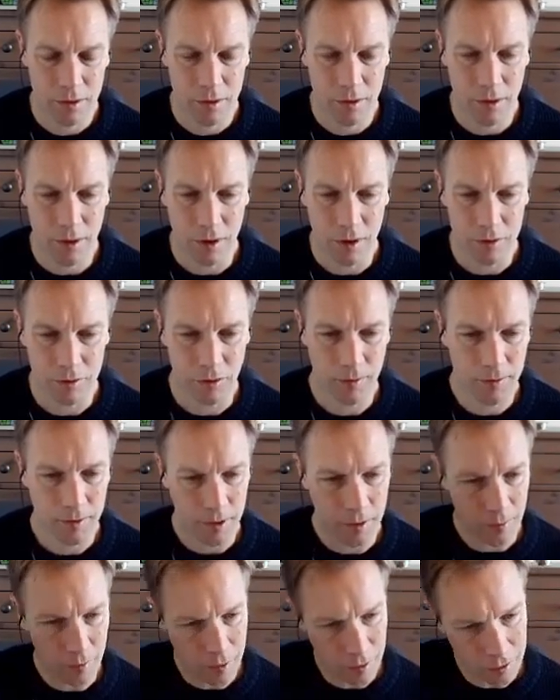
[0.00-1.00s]
uh, dropping
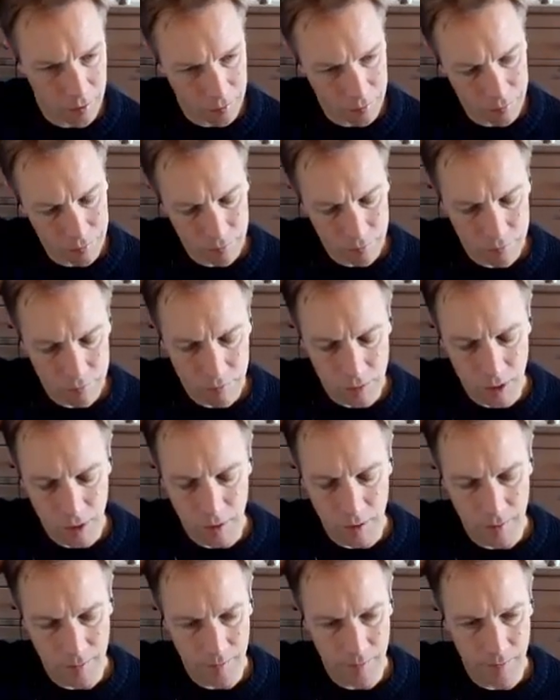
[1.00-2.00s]
it will
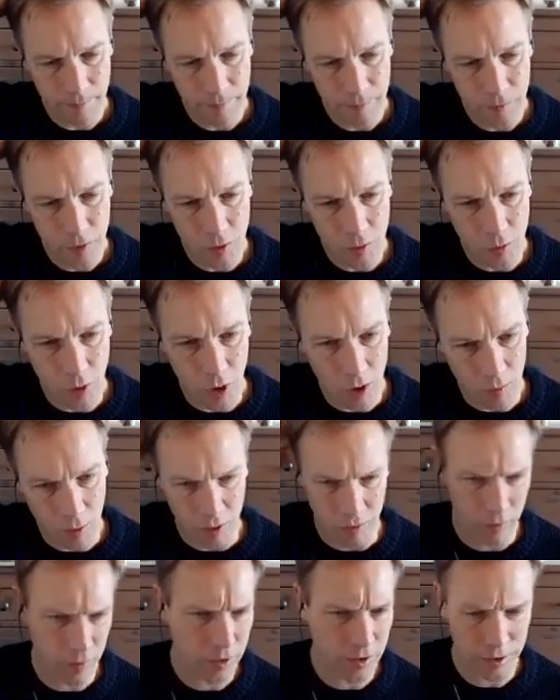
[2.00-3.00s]
um, do what I
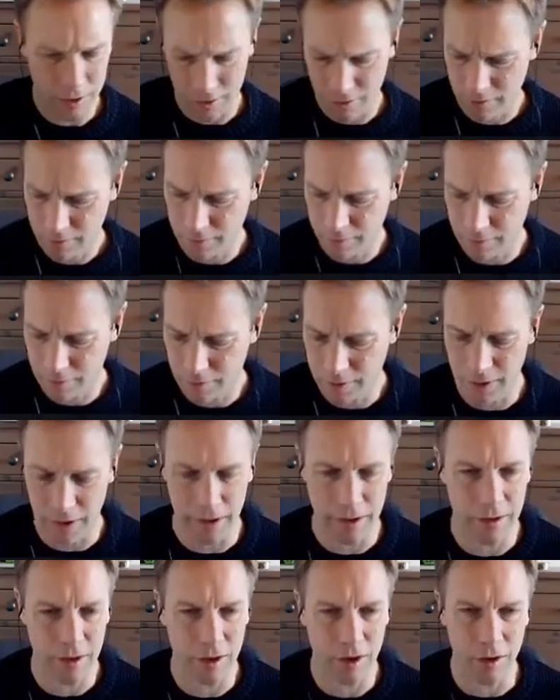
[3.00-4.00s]
want, which is
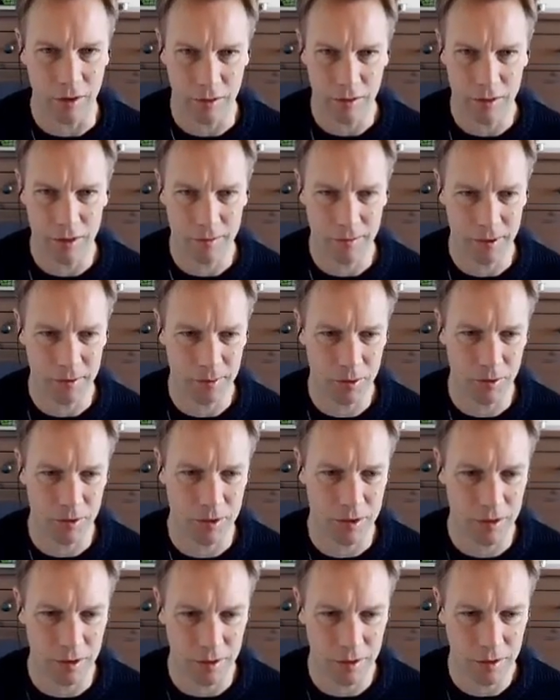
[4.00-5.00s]
delete the node that's being
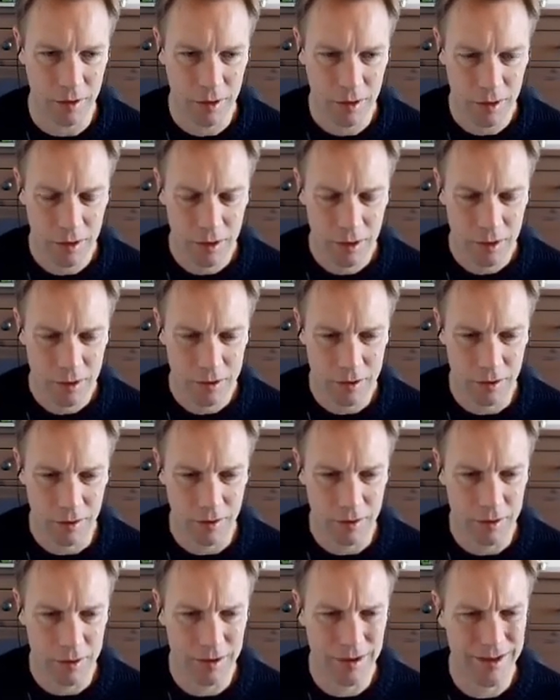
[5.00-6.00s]
pointed to.
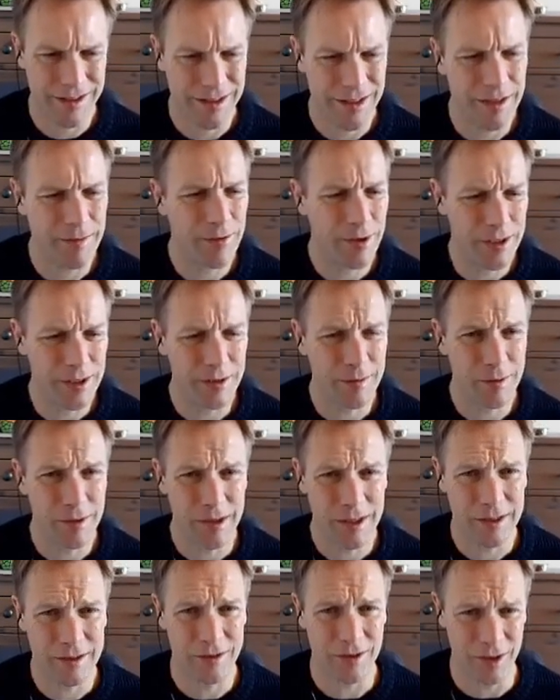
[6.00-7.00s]
So does this seem reasonable?
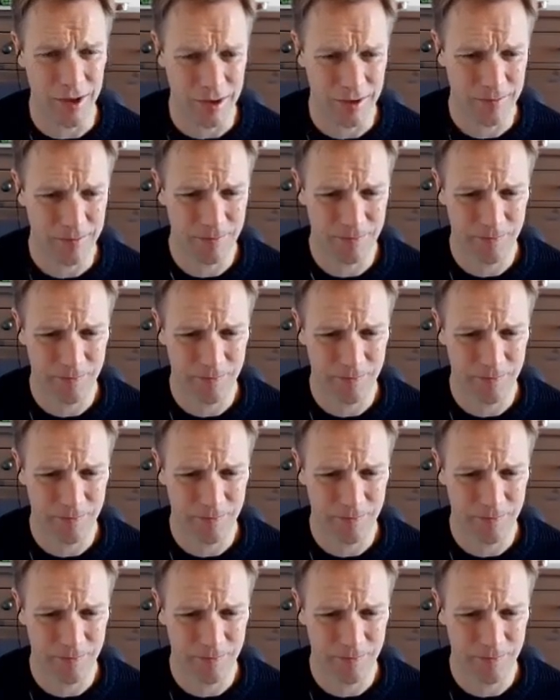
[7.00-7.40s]
Let's try it.